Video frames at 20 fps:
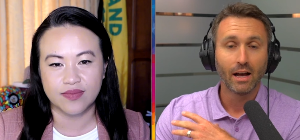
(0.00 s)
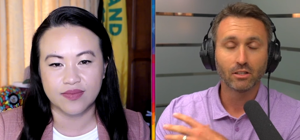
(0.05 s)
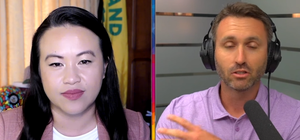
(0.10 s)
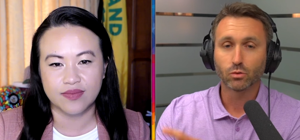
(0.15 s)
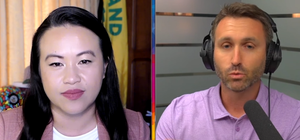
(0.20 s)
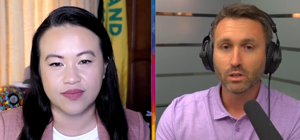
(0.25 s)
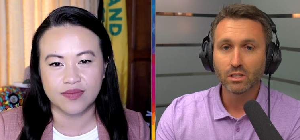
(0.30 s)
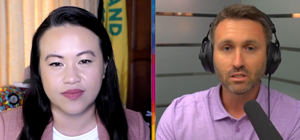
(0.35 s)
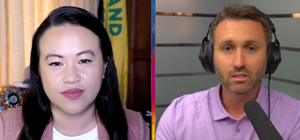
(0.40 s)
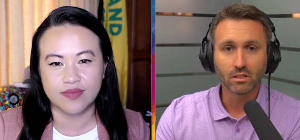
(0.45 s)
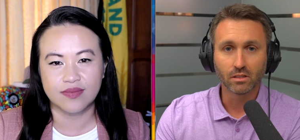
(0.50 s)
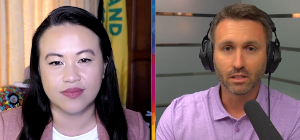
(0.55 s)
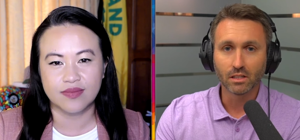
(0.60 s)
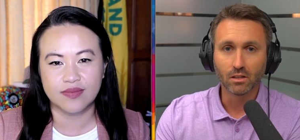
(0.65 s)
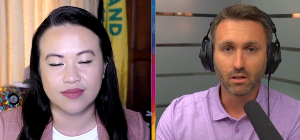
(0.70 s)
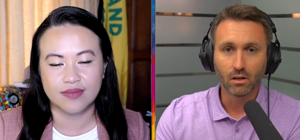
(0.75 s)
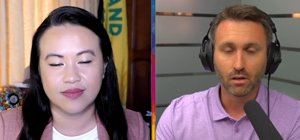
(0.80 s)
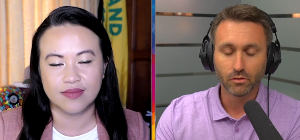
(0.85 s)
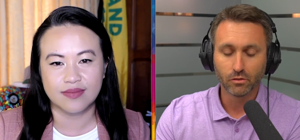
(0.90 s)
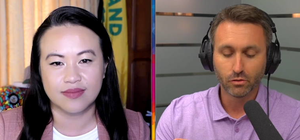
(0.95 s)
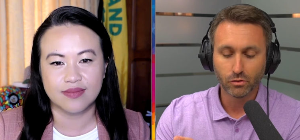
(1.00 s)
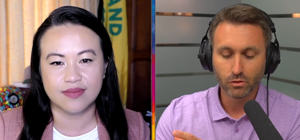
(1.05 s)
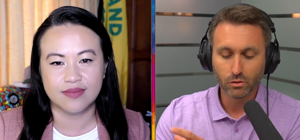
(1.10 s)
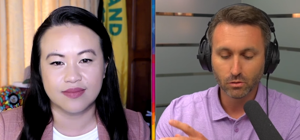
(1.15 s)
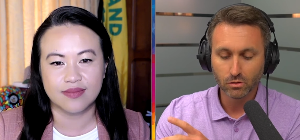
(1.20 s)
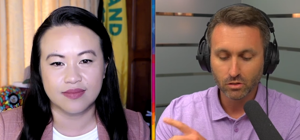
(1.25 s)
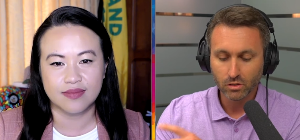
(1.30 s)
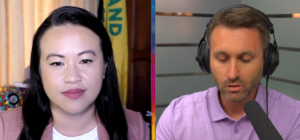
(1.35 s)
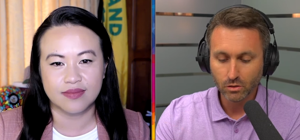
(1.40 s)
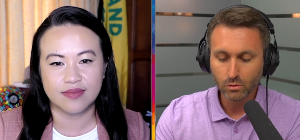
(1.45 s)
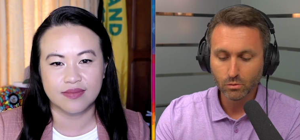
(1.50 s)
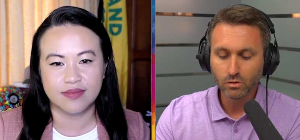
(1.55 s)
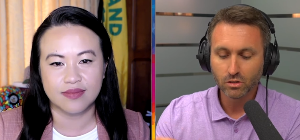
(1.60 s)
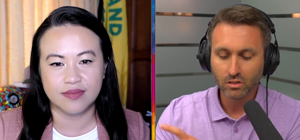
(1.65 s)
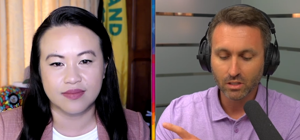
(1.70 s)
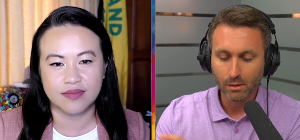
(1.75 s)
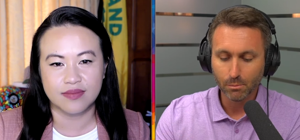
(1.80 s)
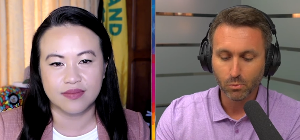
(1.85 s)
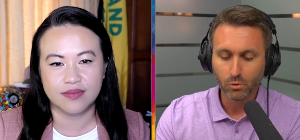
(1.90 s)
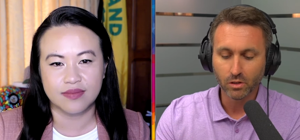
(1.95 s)
Speaker 1: Has recently gone through two
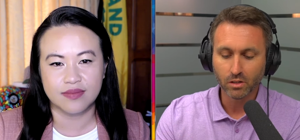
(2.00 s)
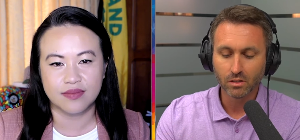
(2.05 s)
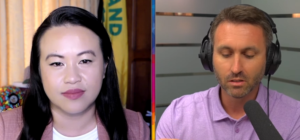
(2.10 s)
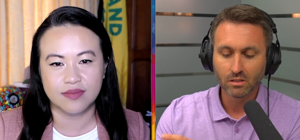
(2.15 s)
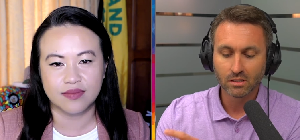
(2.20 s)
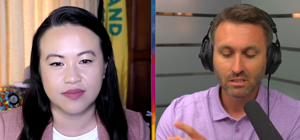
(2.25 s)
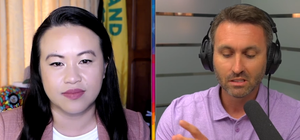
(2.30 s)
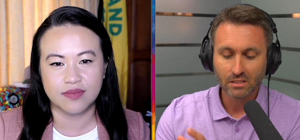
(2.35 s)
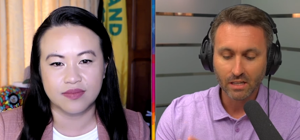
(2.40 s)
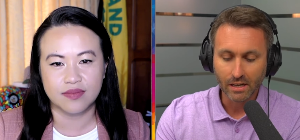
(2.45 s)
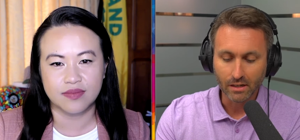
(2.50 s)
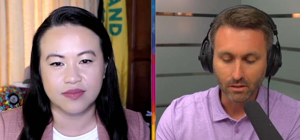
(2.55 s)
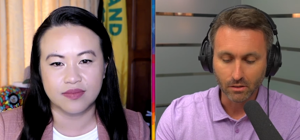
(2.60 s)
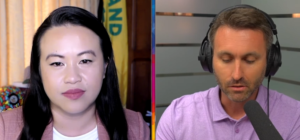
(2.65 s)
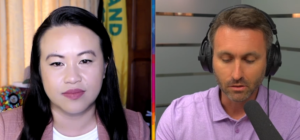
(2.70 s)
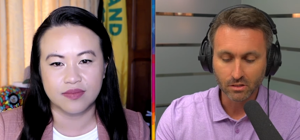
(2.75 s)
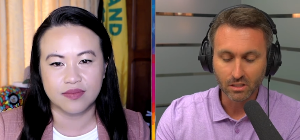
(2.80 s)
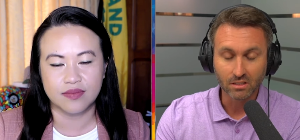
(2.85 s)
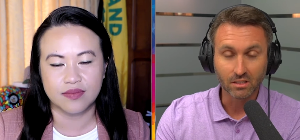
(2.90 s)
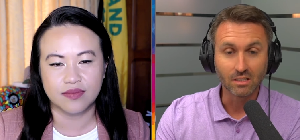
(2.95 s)
separate sales.